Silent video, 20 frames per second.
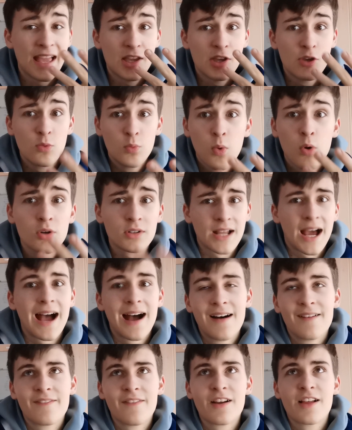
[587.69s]
You won't
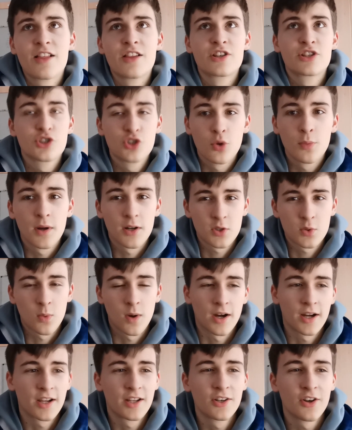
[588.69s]
have so much
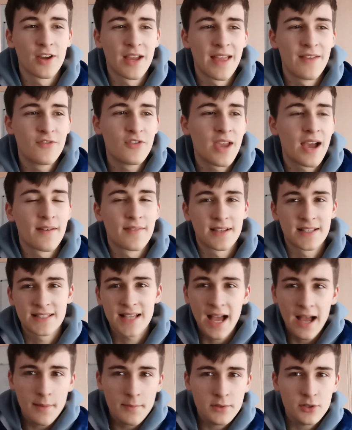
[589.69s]
work. Now, if you have
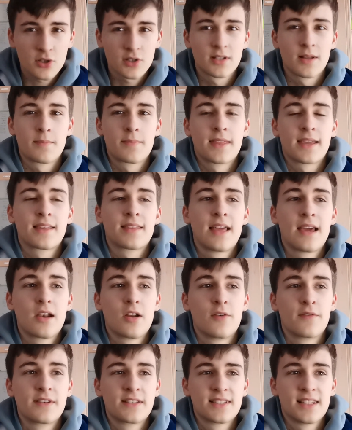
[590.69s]
exams or something, then
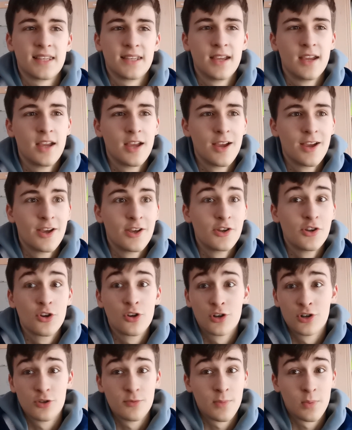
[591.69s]
obviously you're
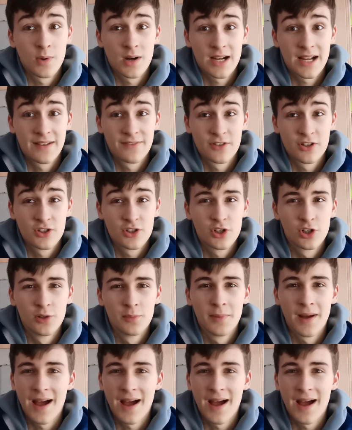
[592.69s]
going to work after school.